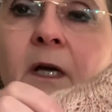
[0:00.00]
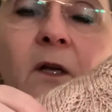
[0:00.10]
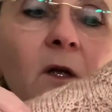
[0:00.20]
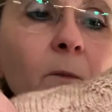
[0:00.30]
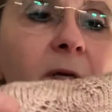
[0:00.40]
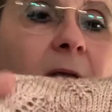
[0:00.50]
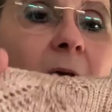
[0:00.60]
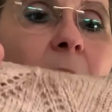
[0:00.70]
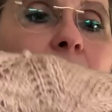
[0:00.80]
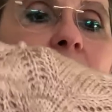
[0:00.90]
Normally
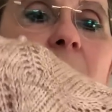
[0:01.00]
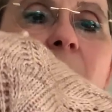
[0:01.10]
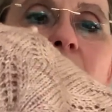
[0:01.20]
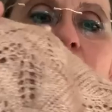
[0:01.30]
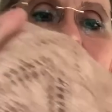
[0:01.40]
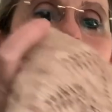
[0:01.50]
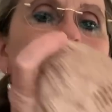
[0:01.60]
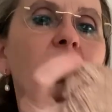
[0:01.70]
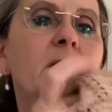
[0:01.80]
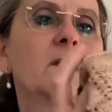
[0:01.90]
I'm not that big a
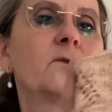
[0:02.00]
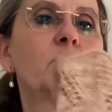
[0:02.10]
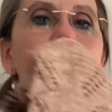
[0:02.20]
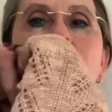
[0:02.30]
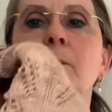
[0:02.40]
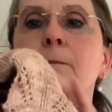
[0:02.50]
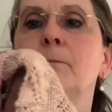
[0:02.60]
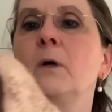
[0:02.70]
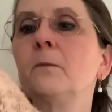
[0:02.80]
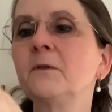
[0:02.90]
fan of
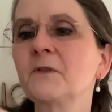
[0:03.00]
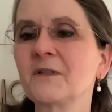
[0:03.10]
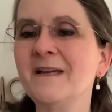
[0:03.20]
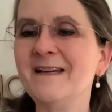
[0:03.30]
bubbles,